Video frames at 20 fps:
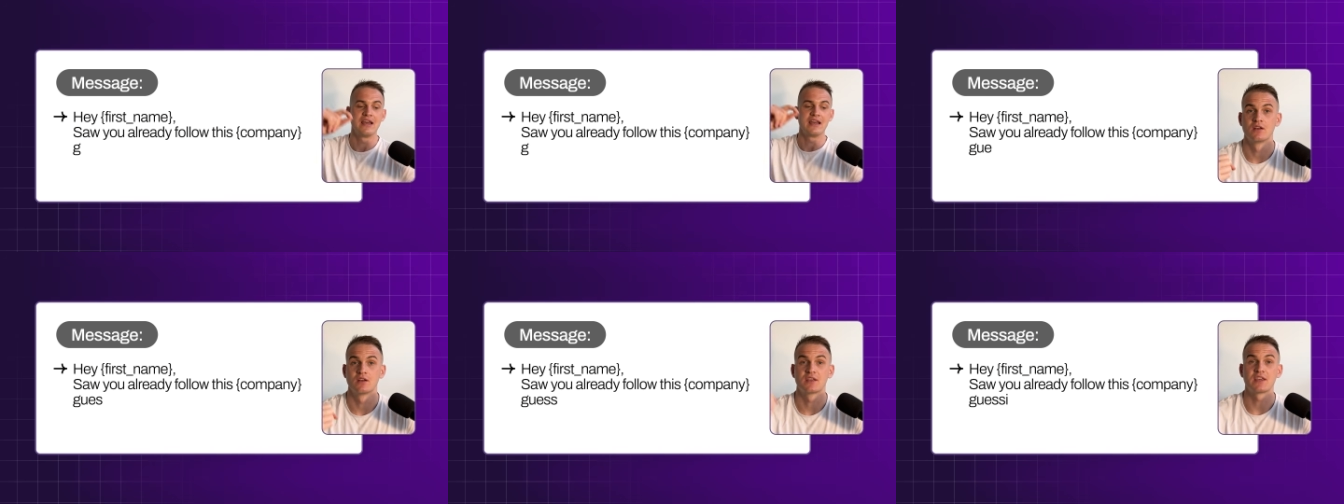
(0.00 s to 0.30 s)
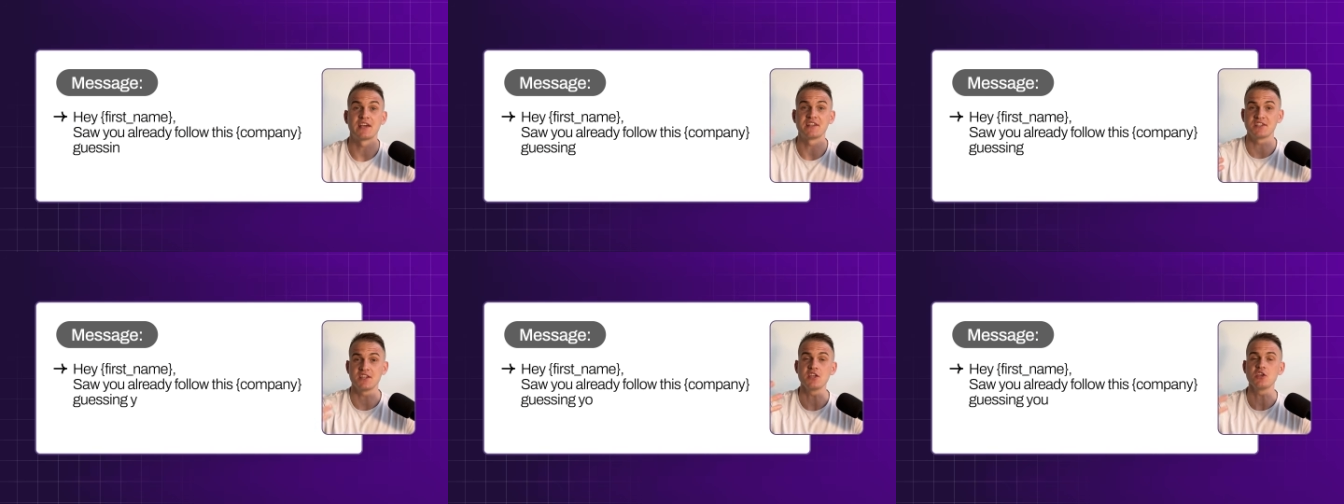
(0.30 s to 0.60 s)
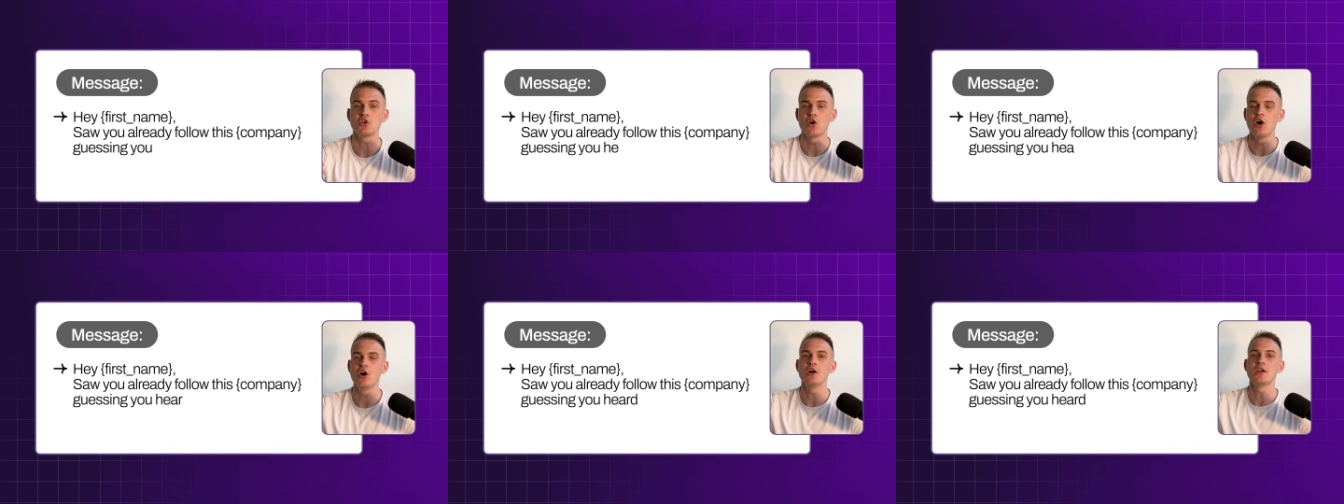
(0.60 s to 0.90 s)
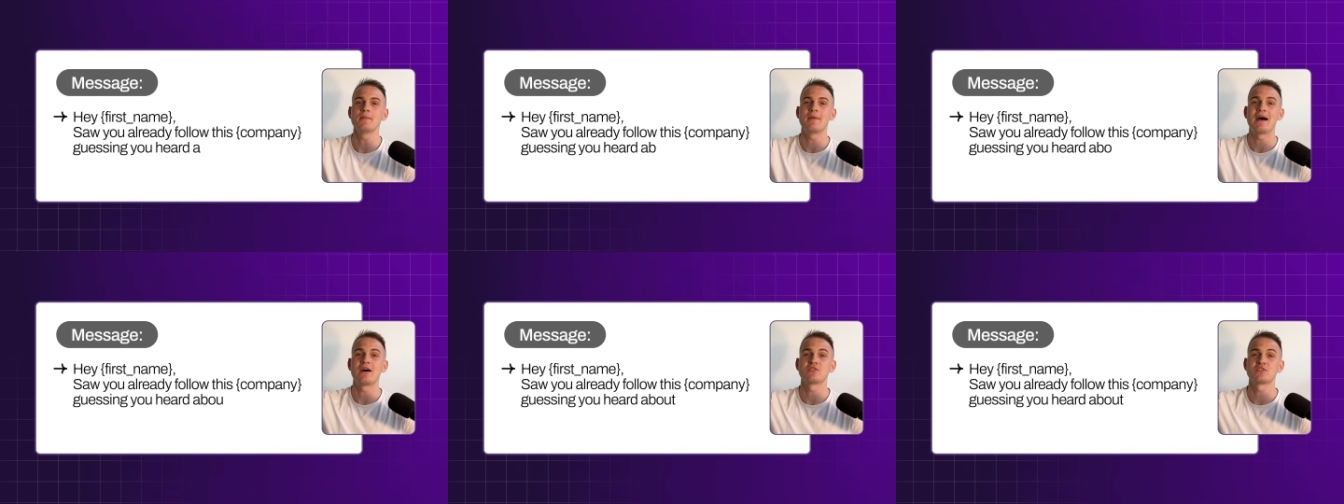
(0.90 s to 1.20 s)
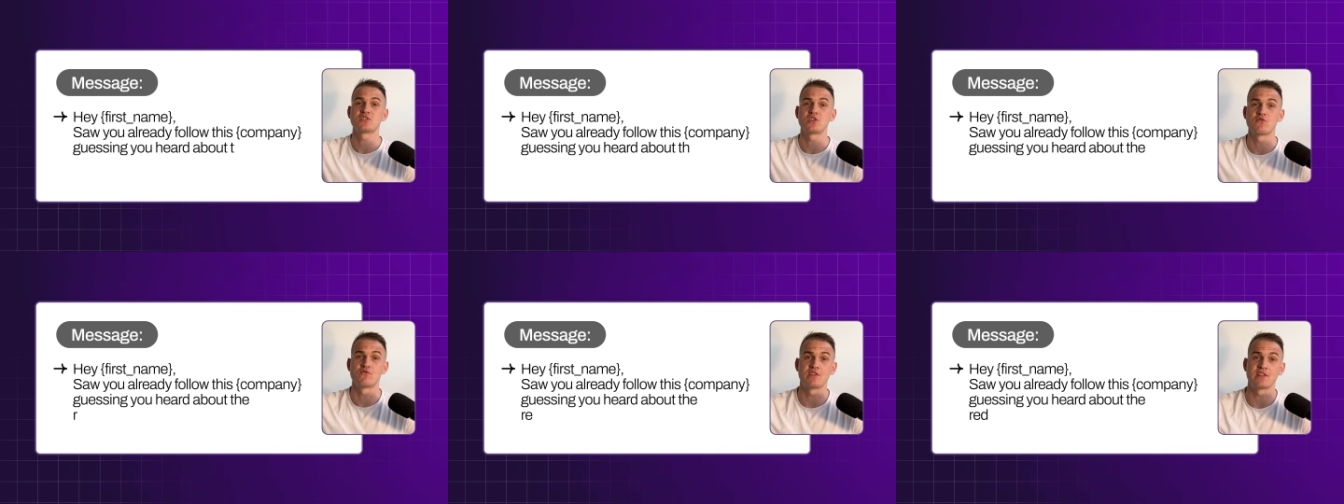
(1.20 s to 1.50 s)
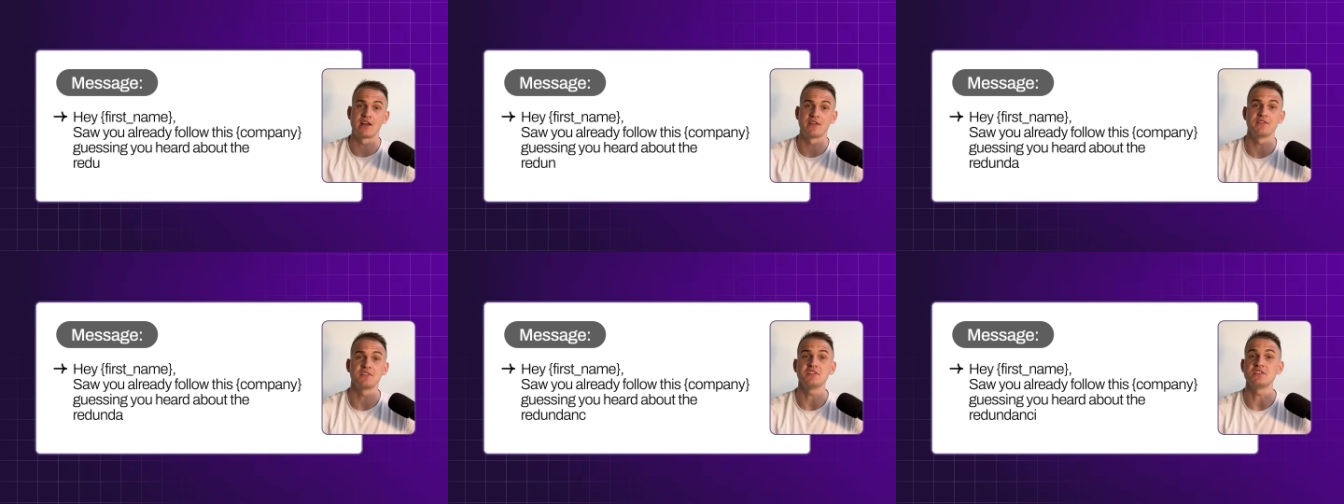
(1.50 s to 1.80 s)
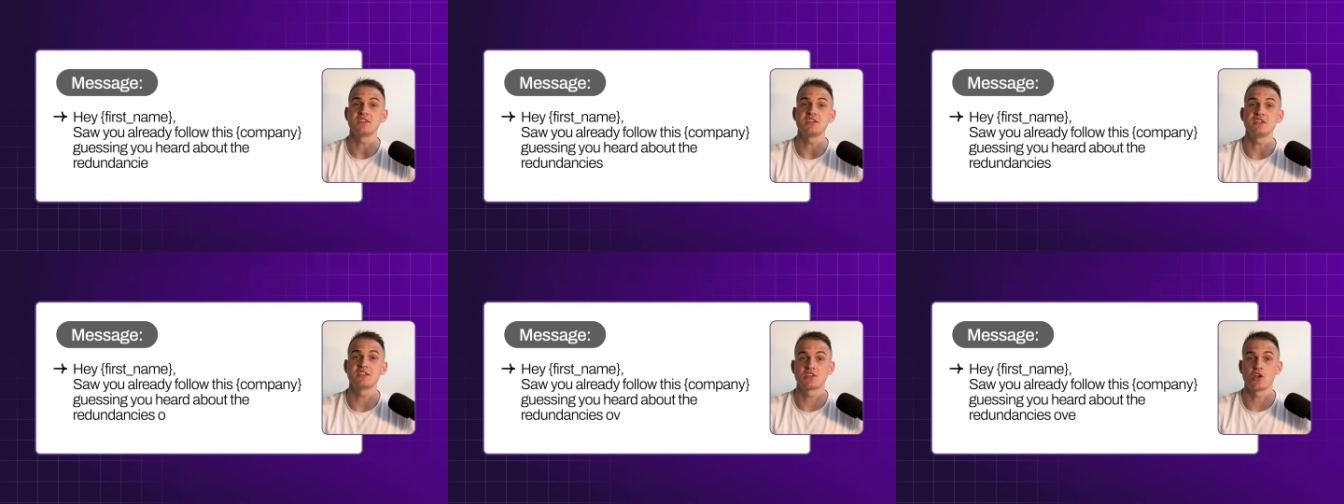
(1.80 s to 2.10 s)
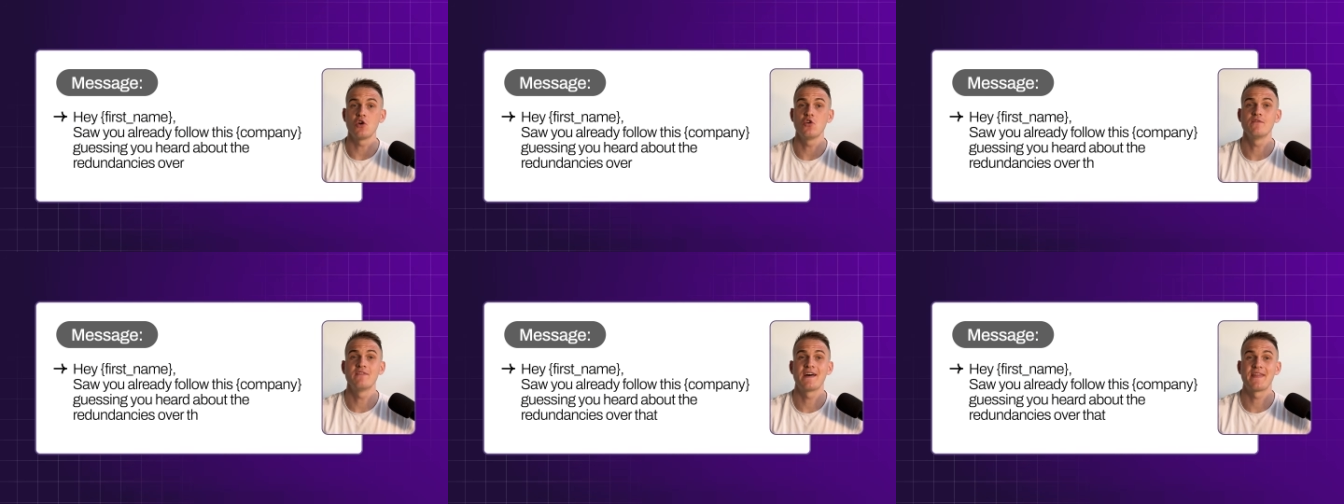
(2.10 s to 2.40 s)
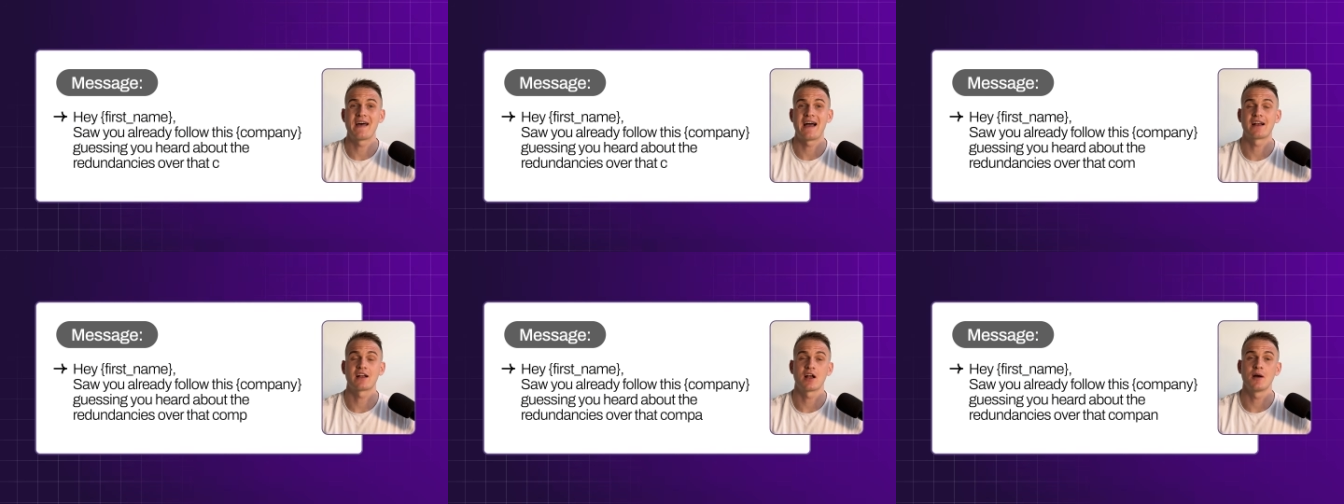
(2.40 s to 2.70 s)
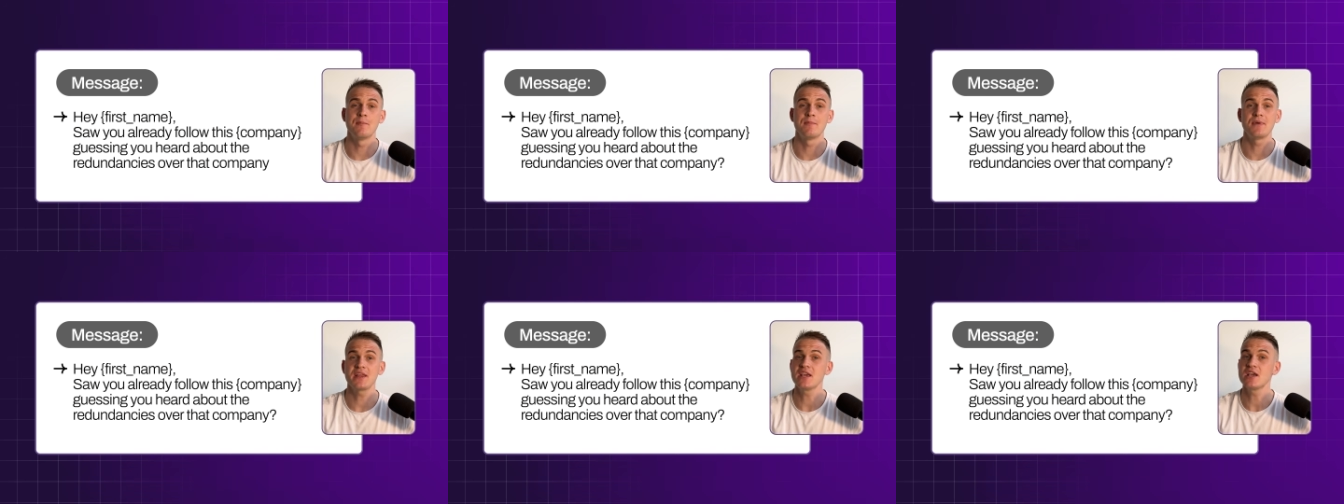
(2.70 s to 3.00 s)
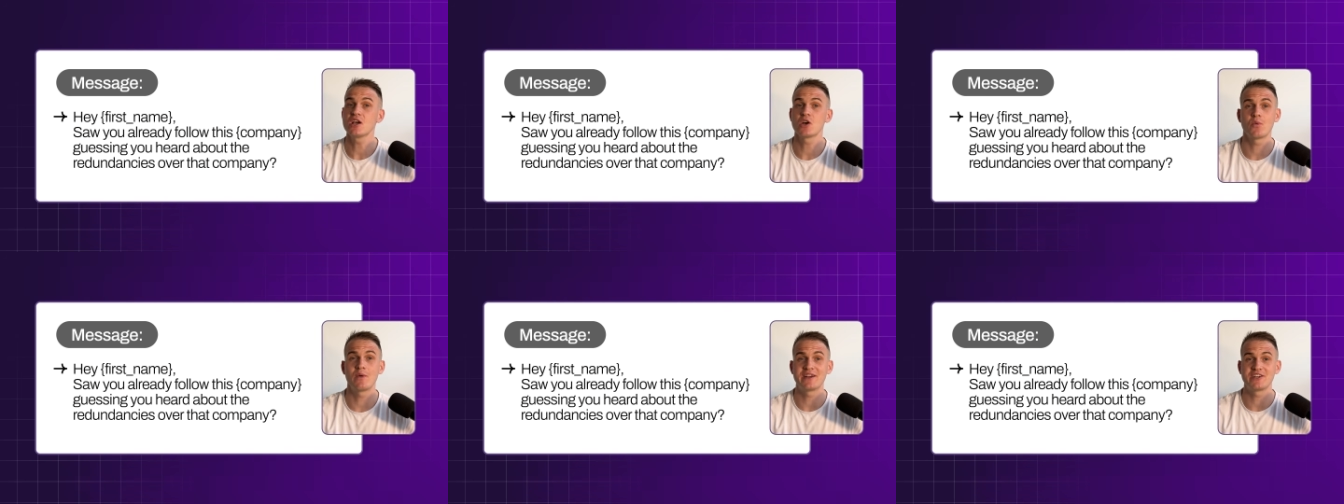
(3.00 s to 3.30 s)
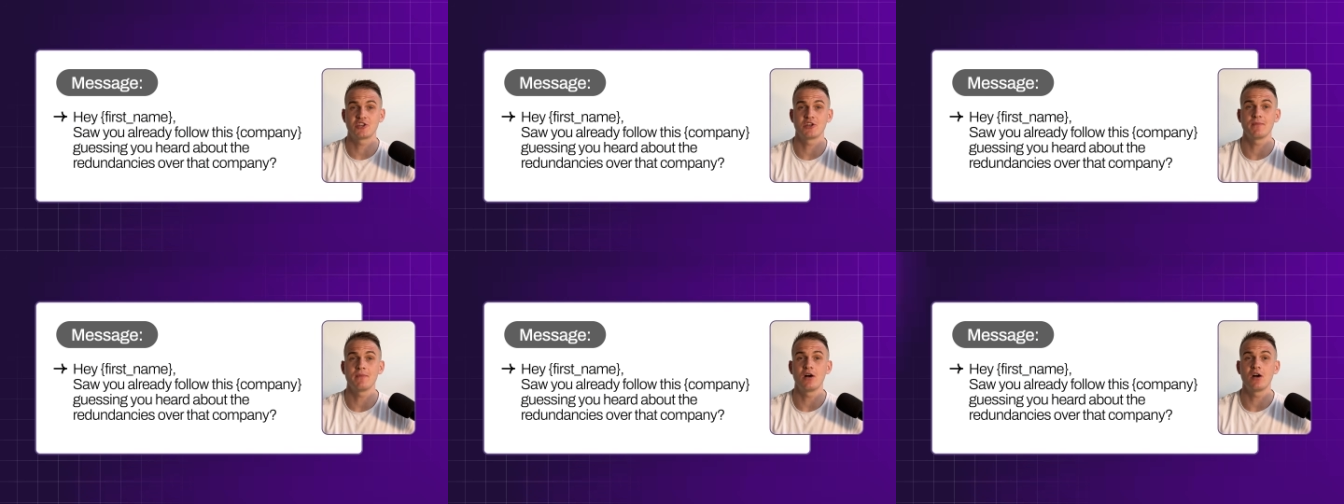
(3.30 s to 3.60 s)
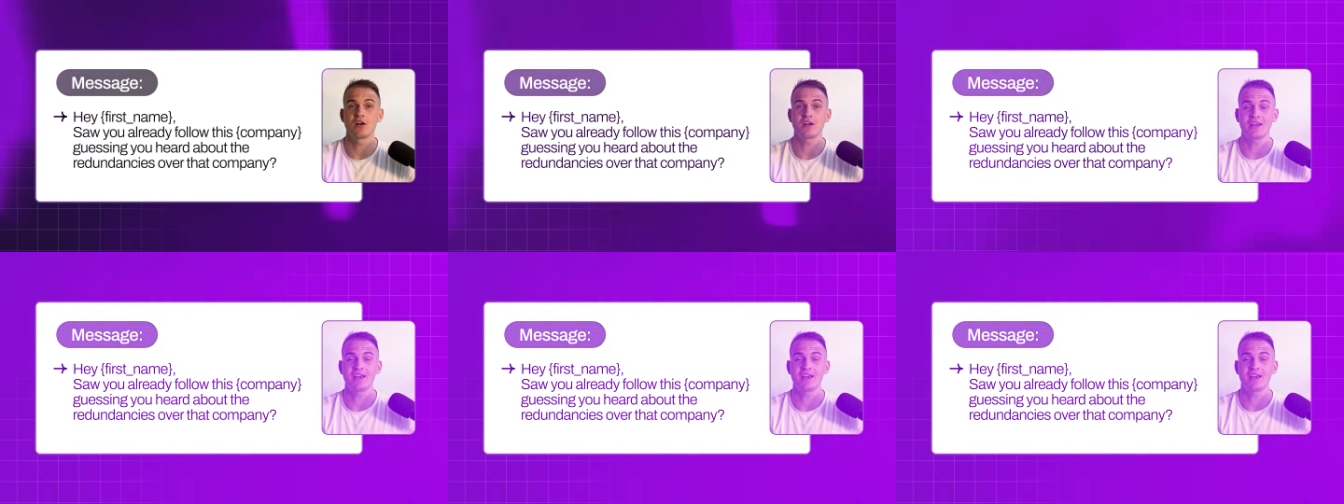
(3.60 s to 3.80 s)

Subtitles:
Guessing you heard about the redundancies over that company, question mark.